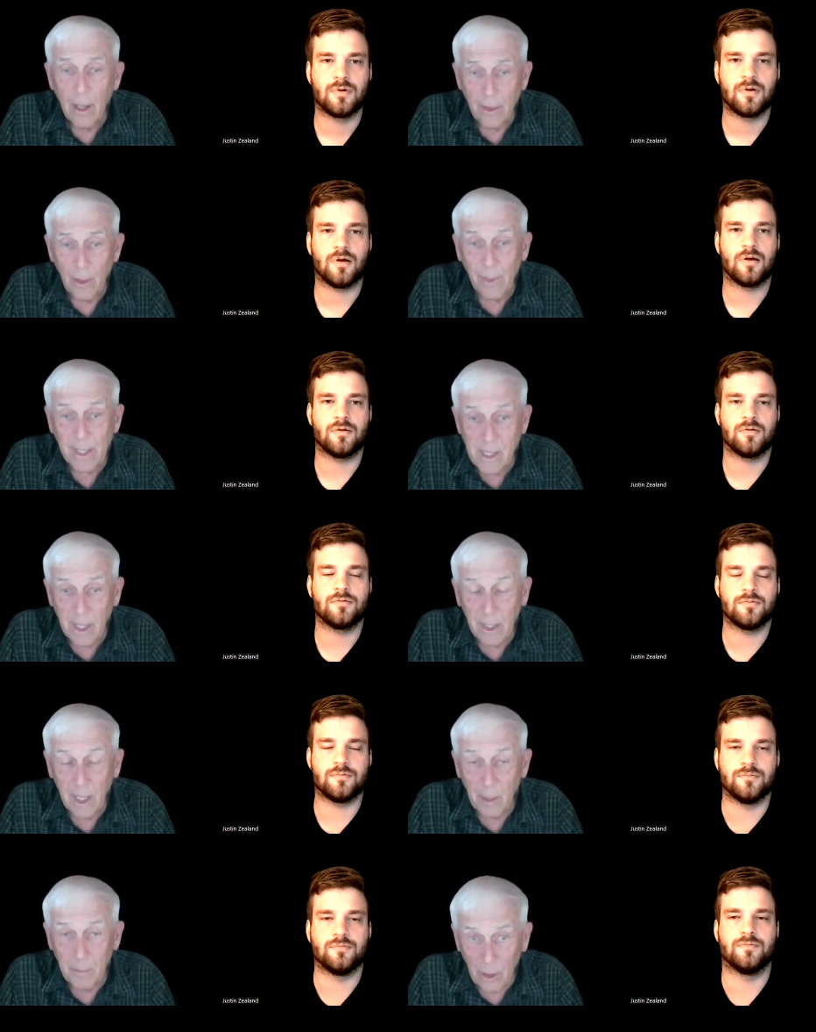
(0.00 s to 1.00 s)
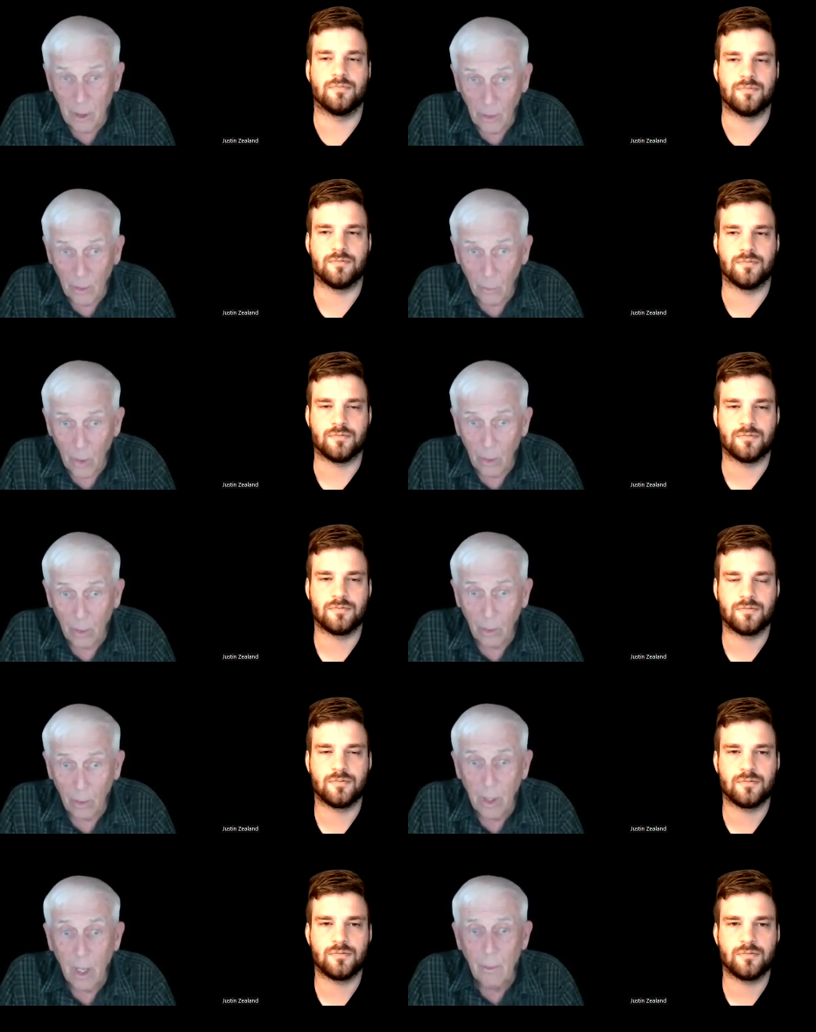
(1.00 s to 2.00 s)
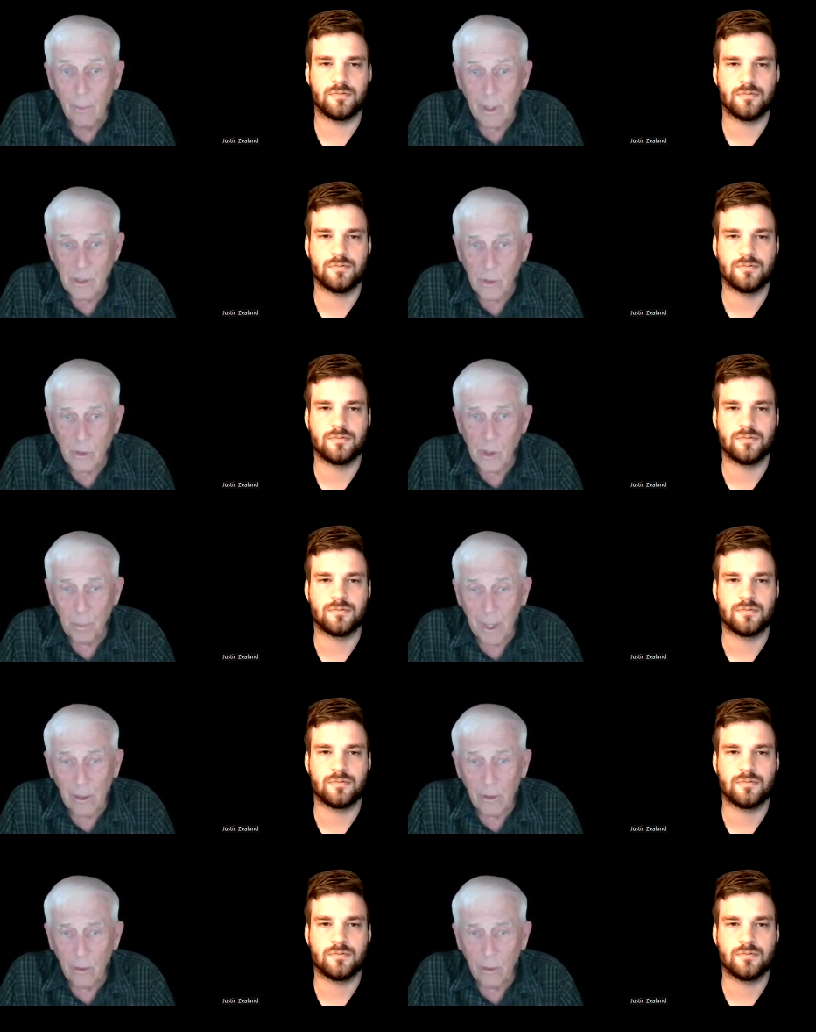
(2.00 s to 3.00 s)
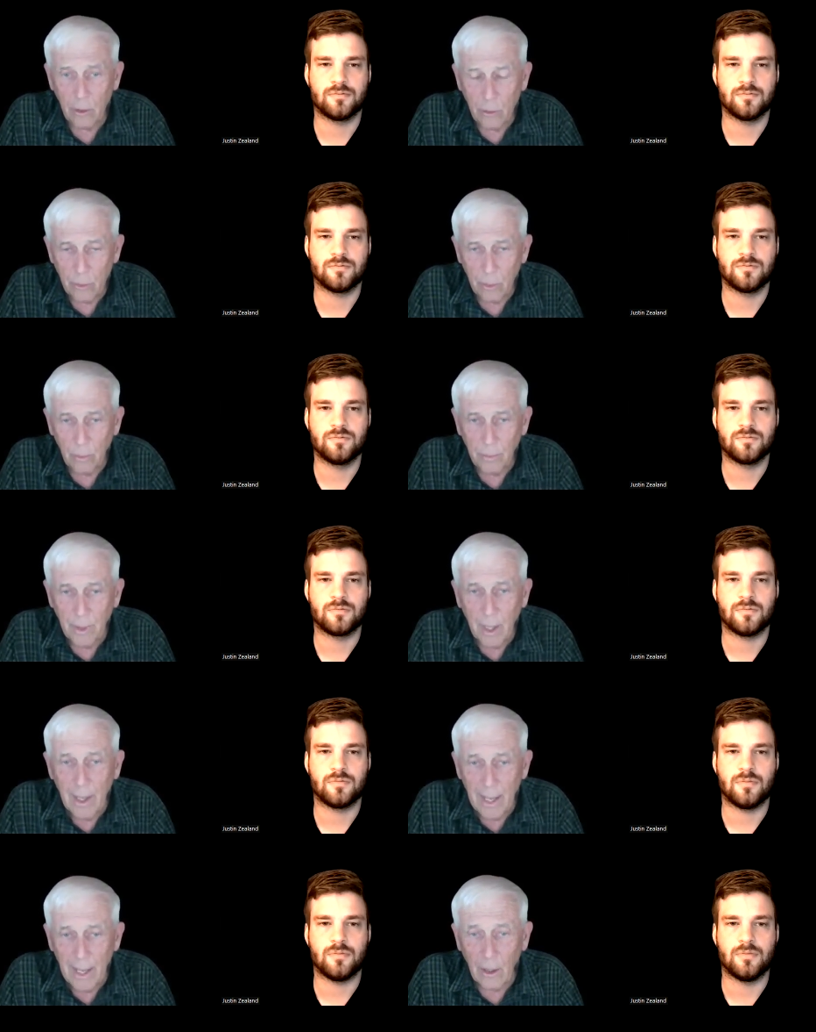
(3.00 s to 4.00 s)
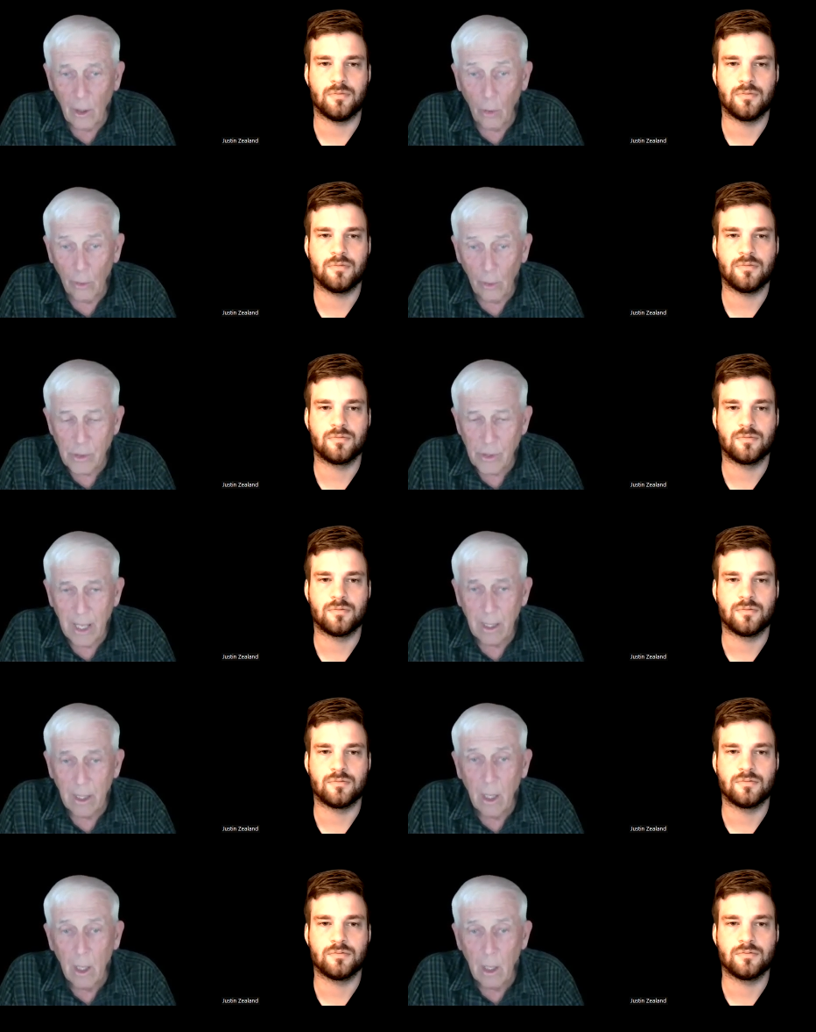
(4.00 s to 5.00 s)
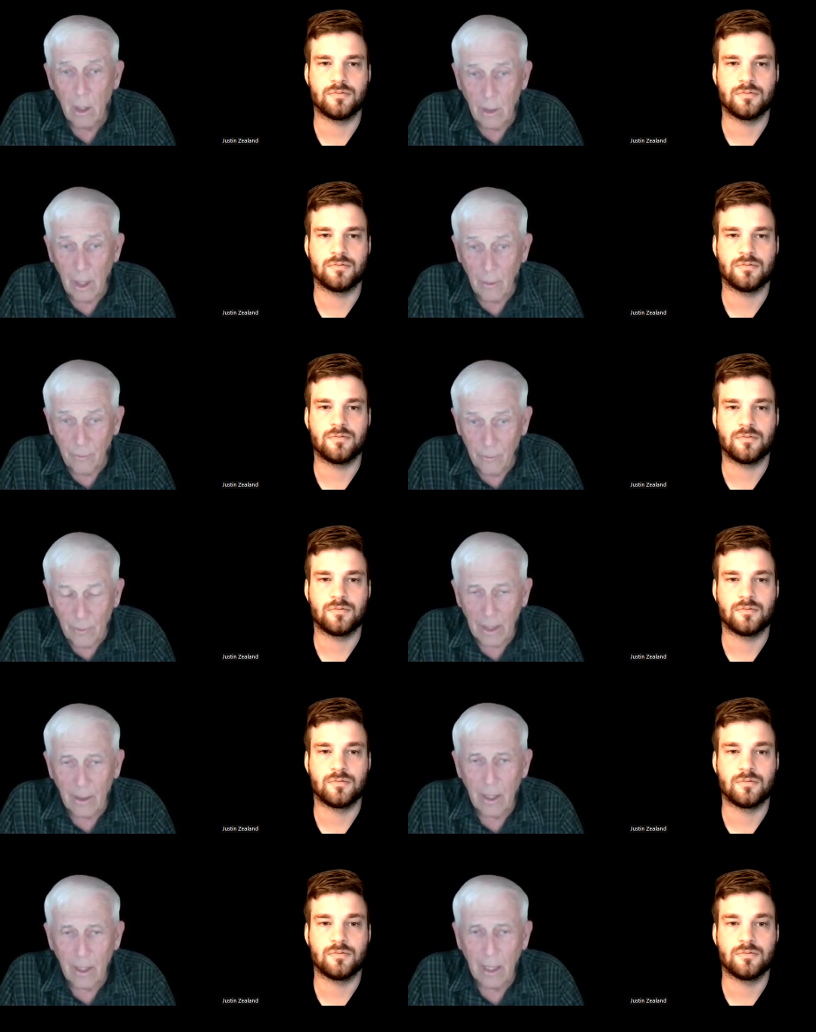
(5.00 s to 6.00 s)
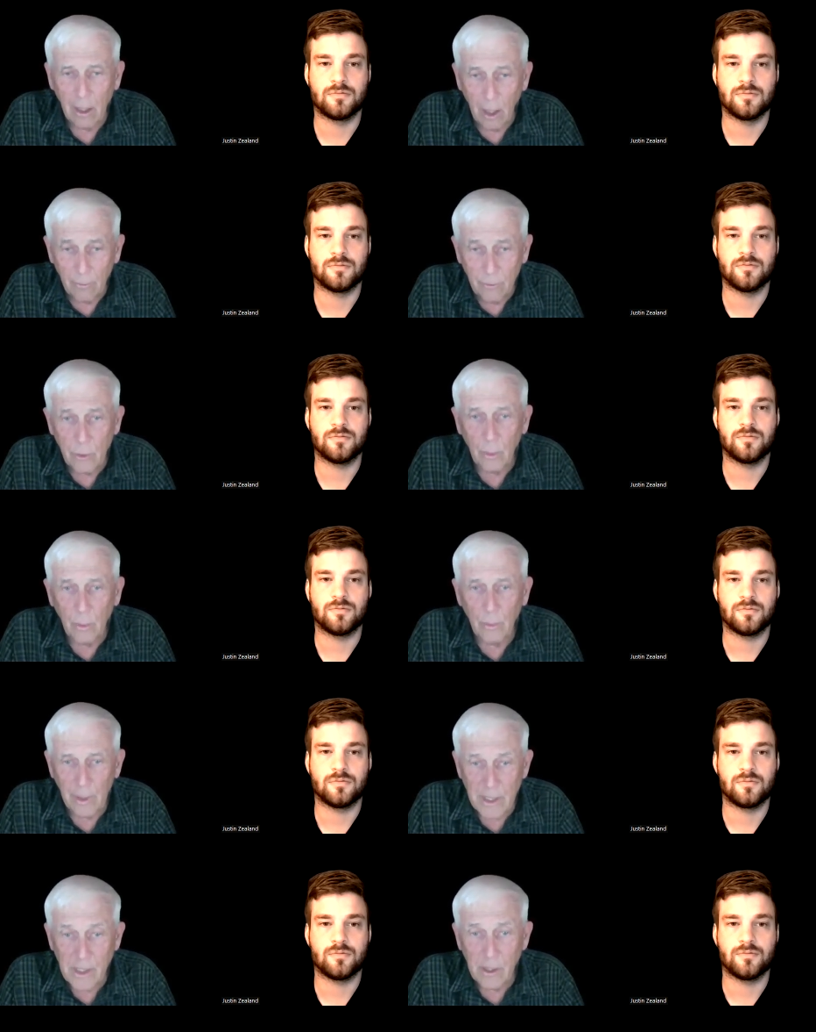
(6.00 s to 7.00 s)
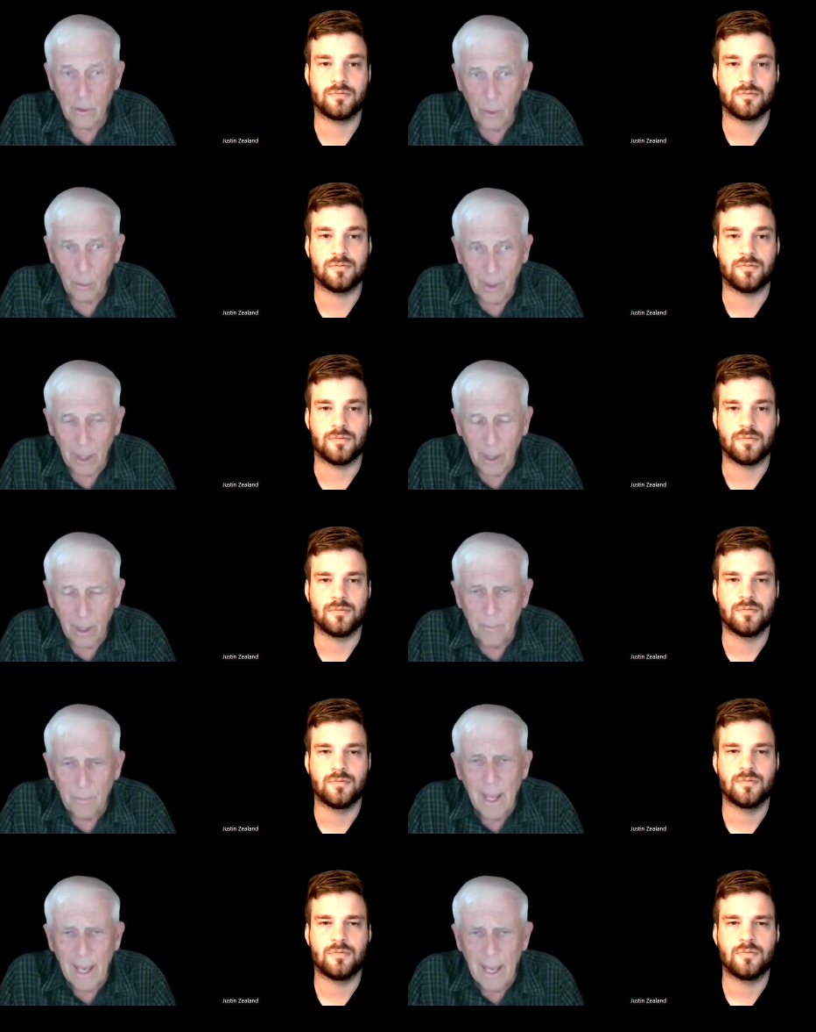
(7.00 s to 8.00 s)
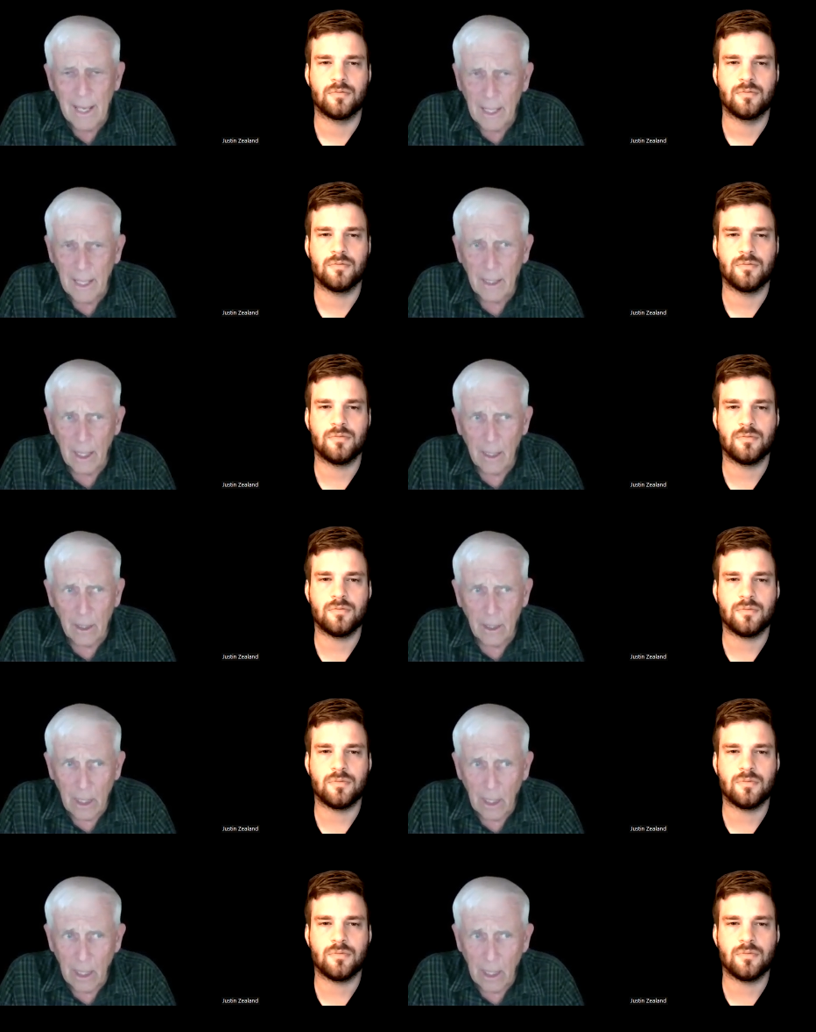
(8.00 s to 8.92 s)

Speaker 1: The reason I came into the ah. world was to speak to the truth, and all those that love that, that love truth listen to me. And and and,